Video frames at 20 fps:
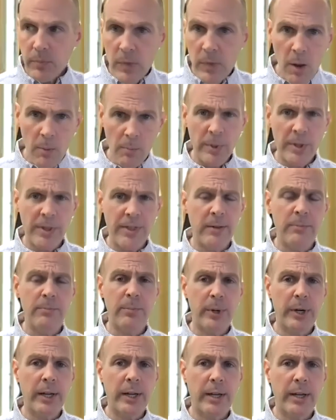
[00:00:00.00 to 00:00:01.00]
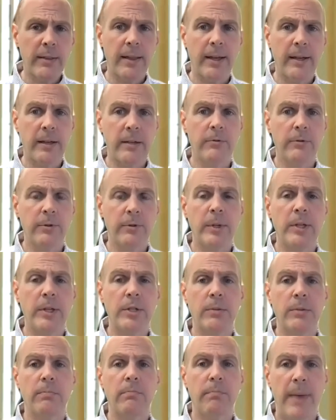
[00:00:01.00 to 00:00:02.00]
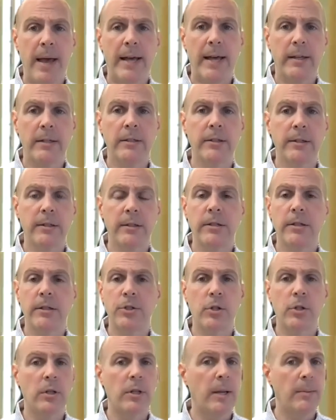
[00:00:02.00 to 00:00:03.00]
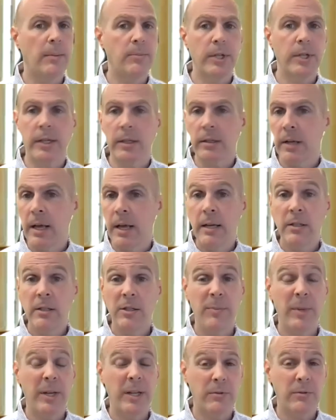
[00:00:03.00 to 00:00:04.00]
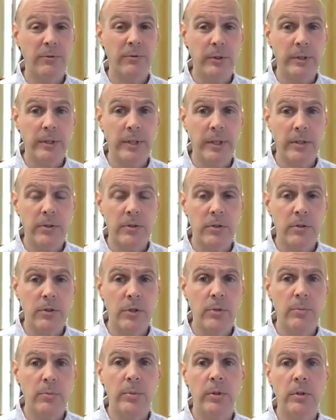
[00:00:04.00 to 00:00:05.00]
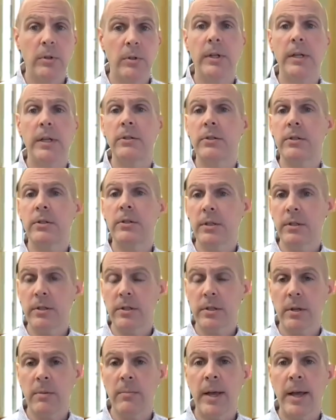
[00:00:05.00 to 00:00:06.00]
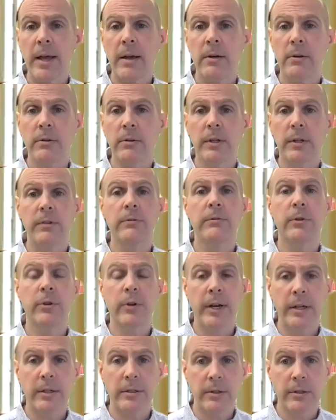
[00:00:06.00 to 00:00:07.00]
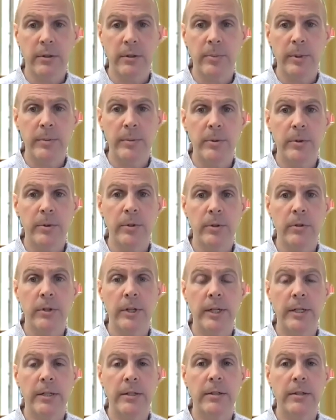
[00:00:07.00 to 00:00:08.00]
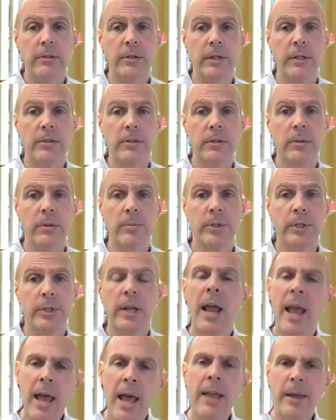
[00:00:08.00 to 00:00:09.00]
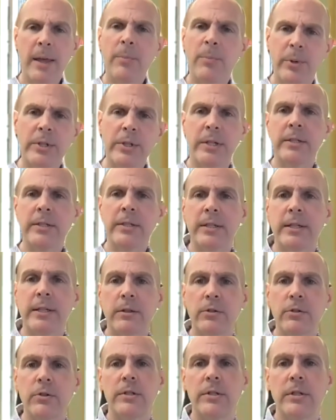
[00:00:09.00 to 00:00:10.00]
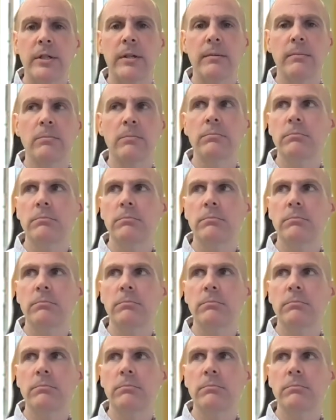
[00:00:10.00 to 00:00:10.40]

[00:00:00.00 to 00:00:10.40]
but then bringing that information back into the digital object to make it full text searchable and still somehow give credit to the people who created the transcription, that presents an interesting